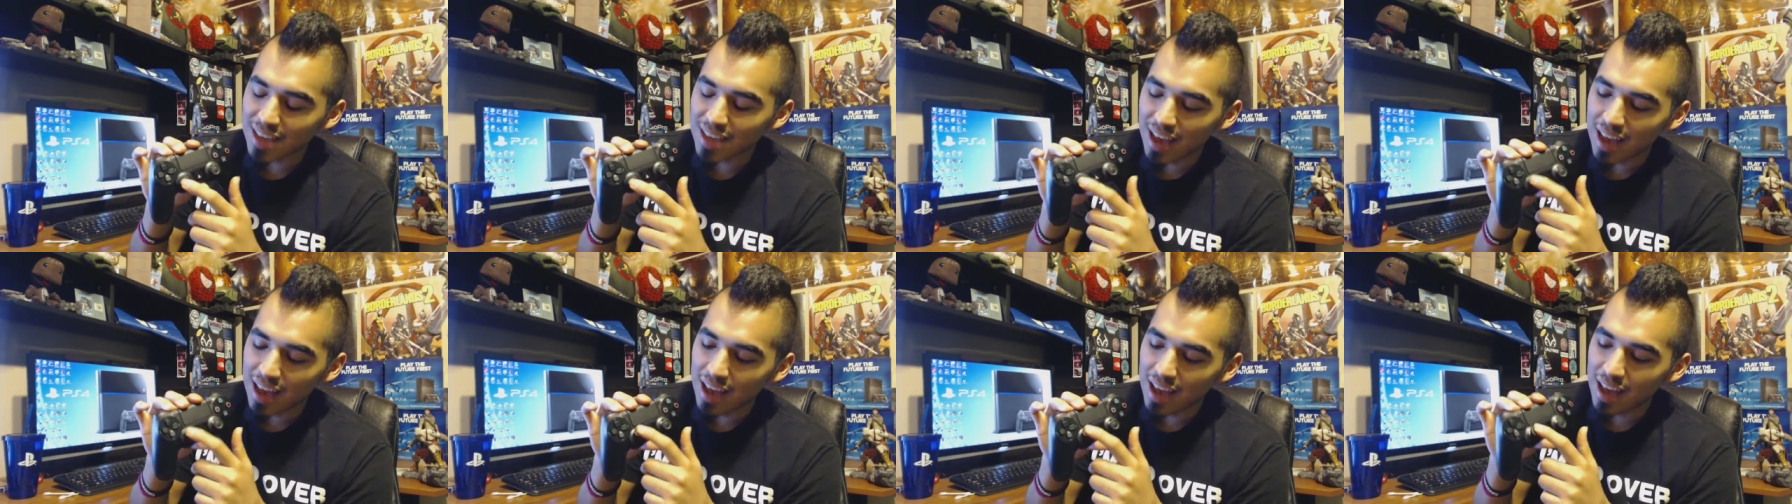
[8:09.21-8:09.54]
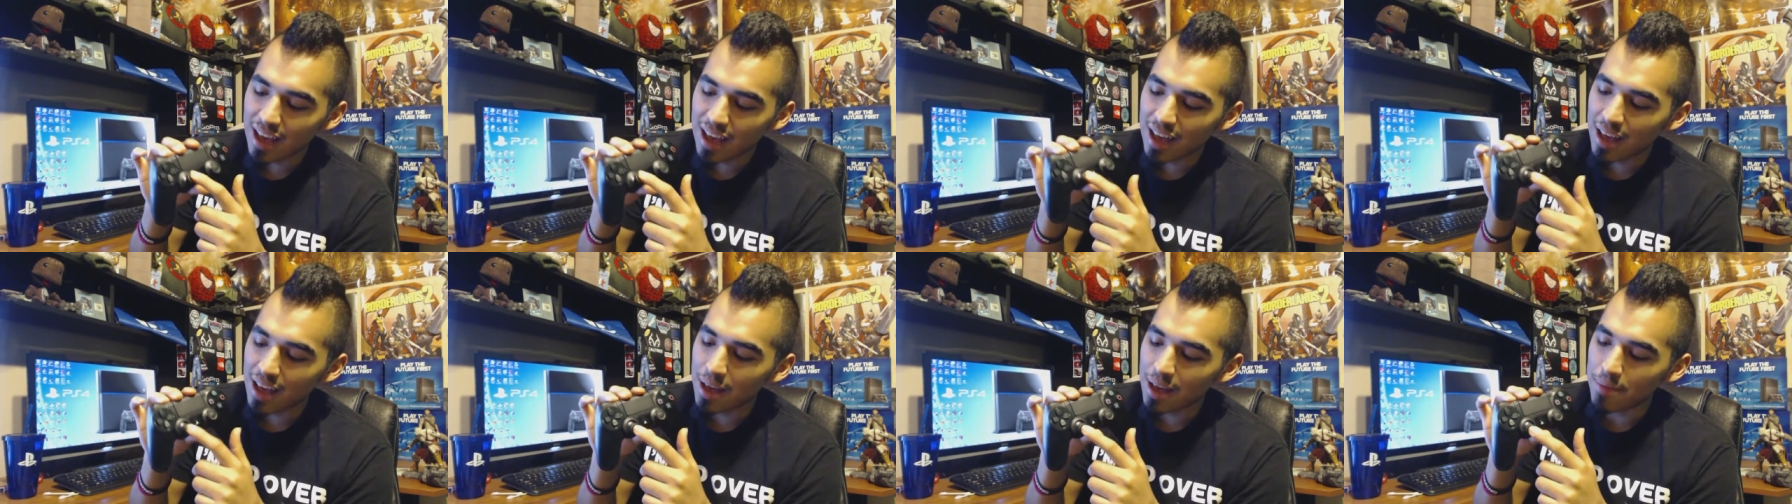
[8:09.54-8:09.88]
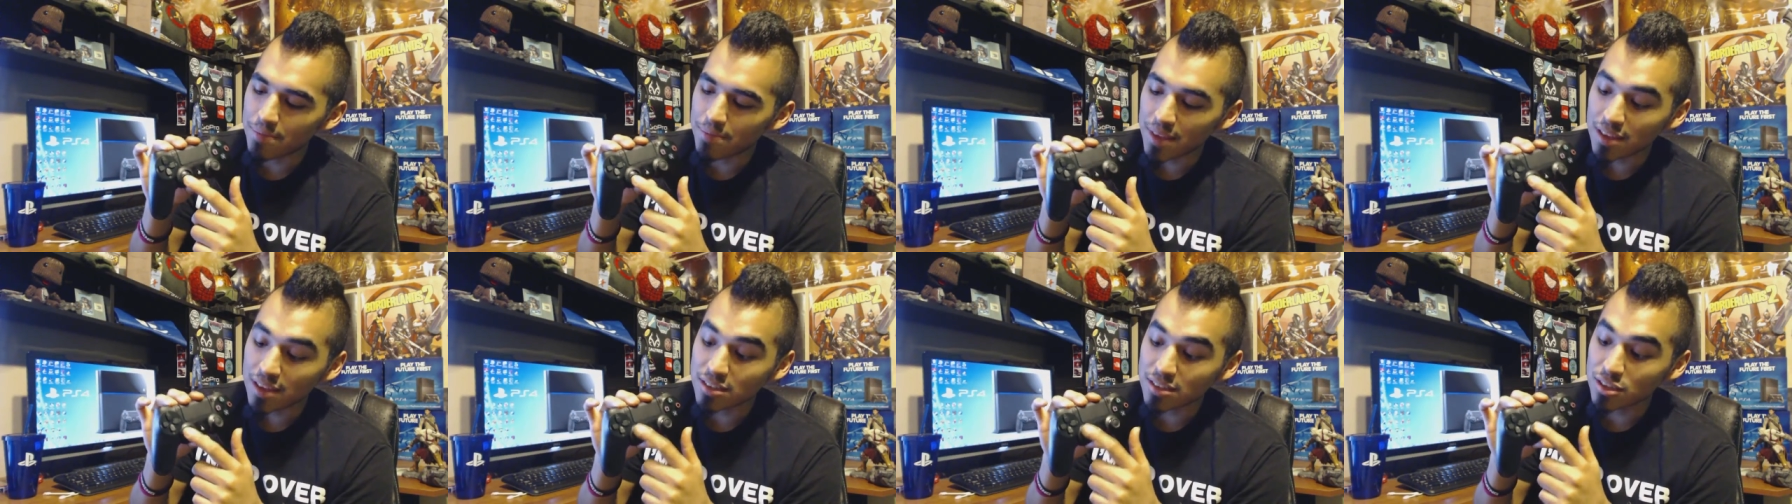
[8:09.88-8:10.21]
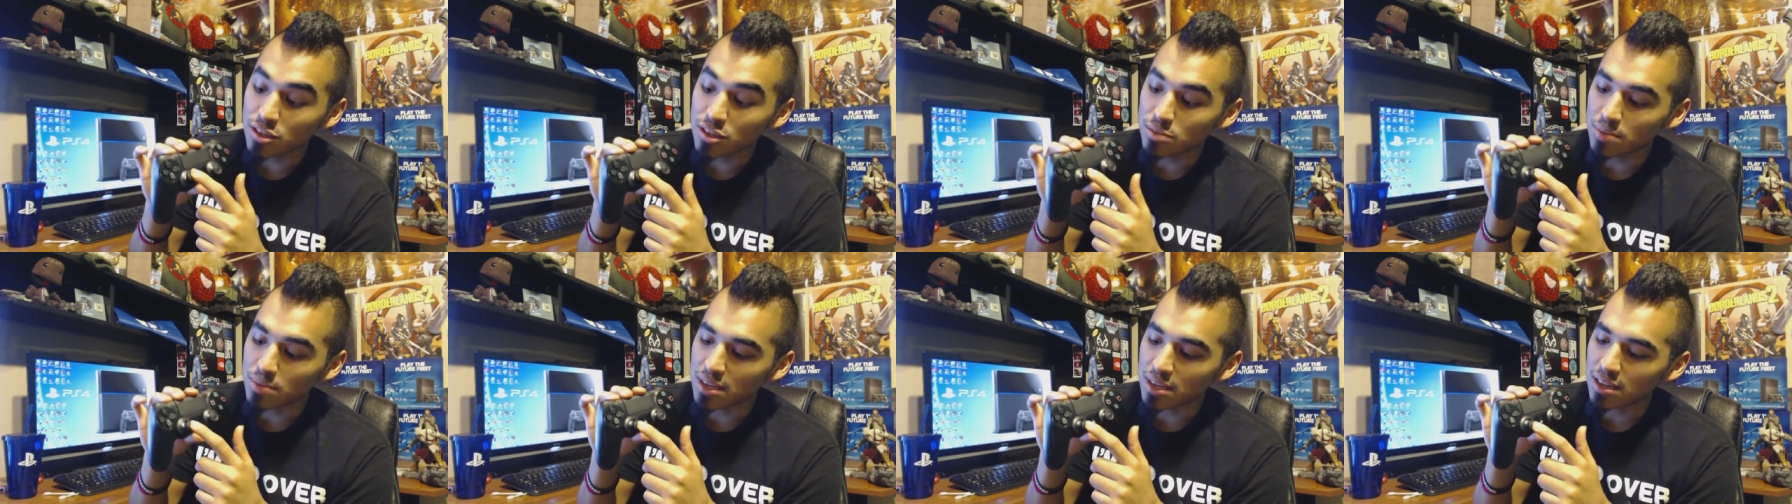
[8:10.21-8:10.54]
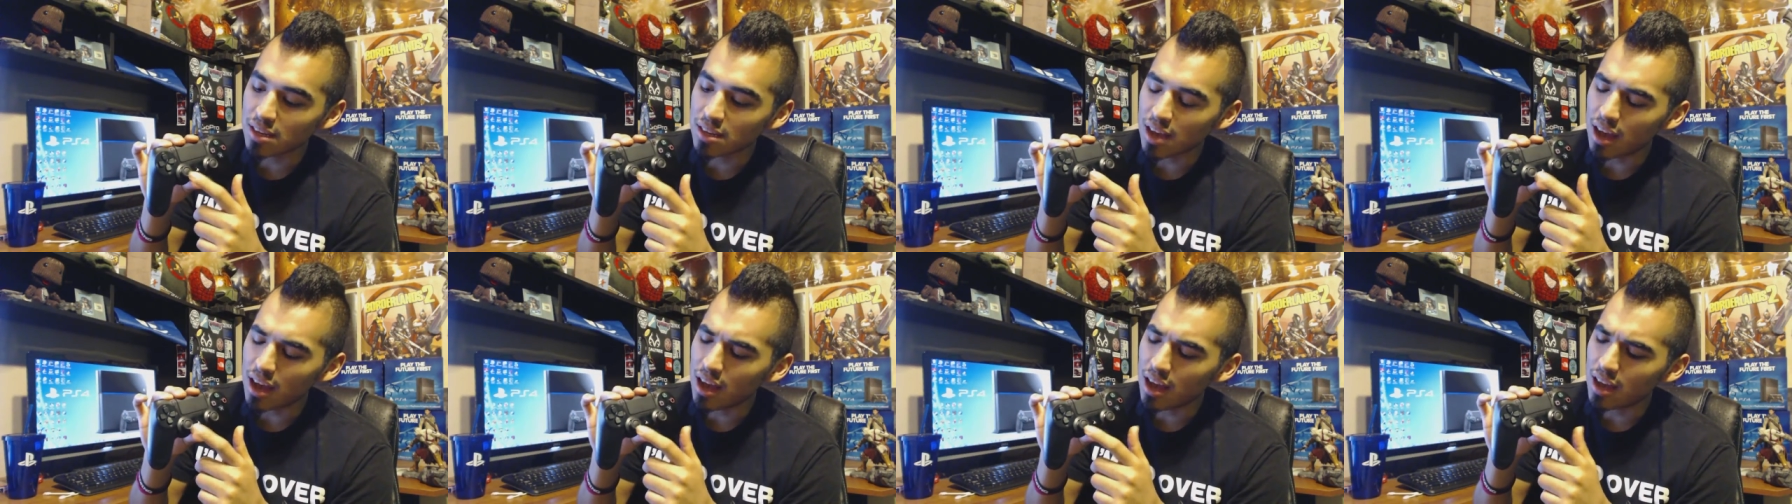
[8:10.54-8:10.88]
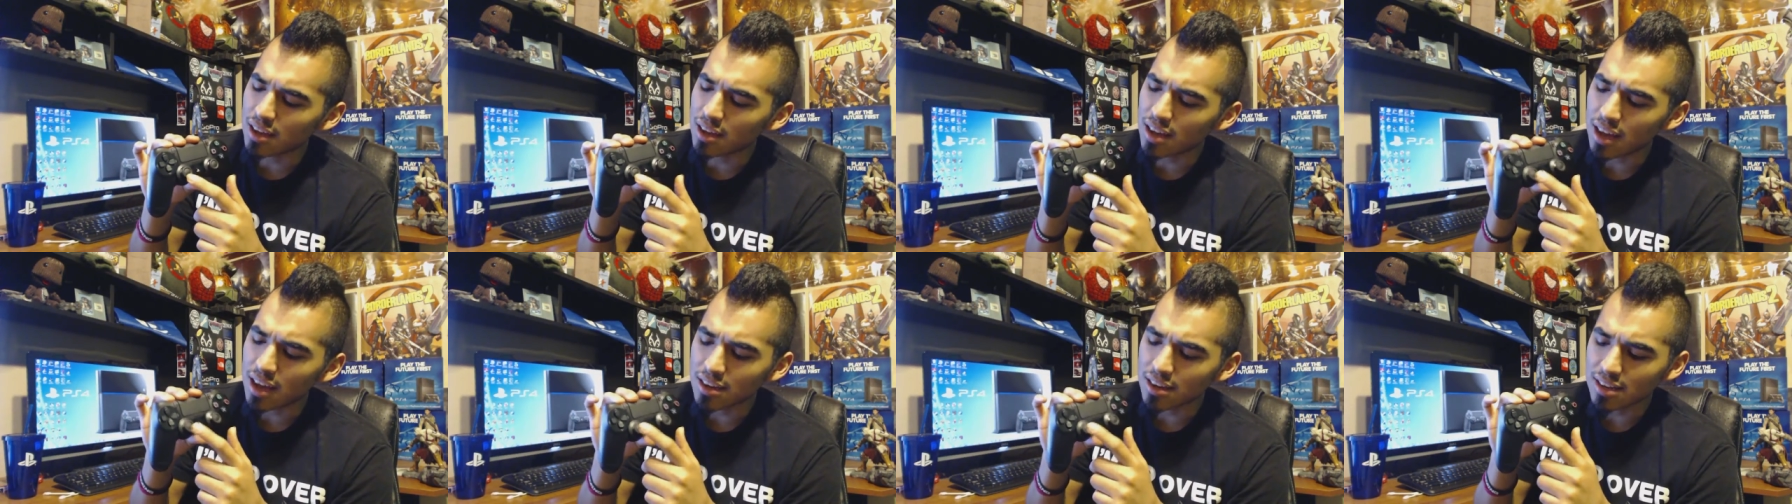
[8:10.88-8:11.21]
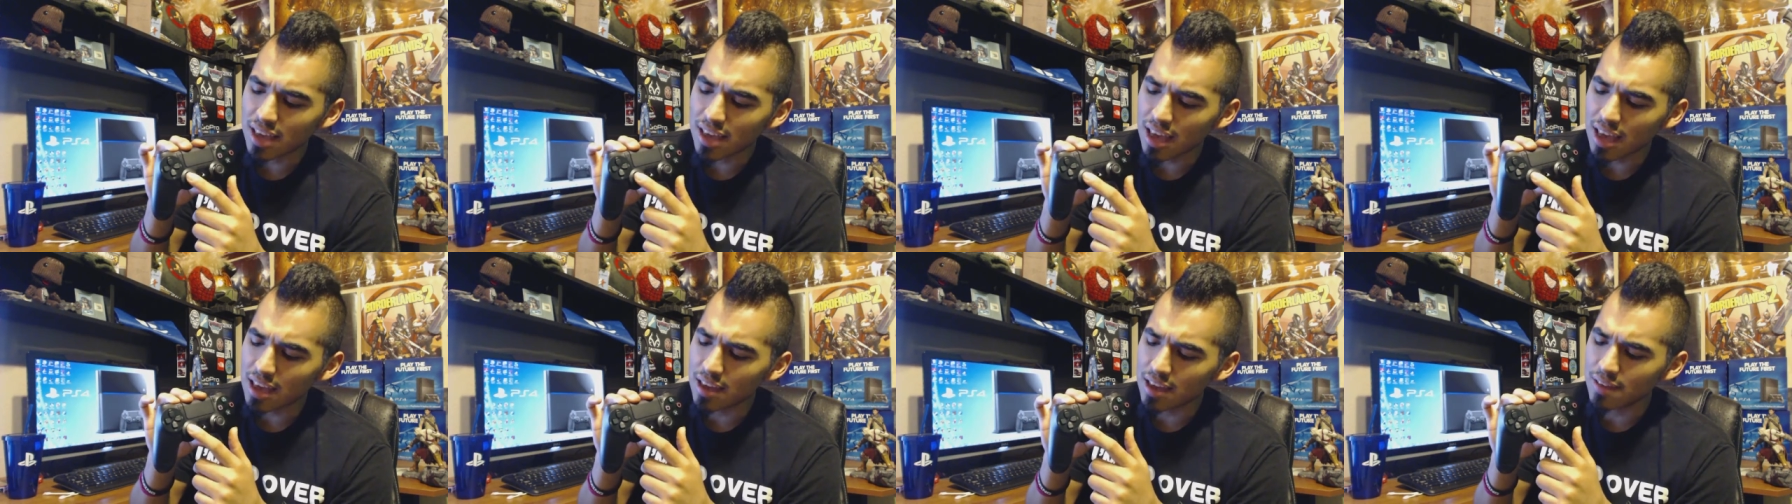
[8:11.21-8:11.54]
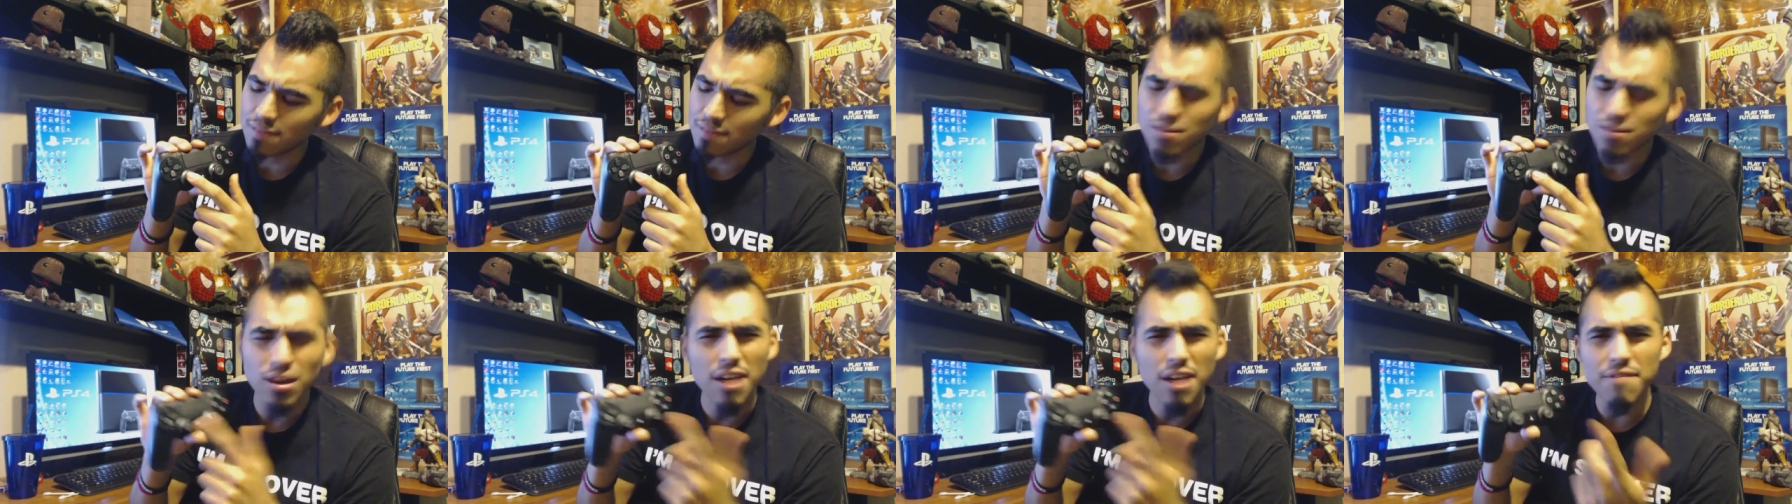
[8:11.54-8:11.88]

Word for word: um, excuse me, uh, concave,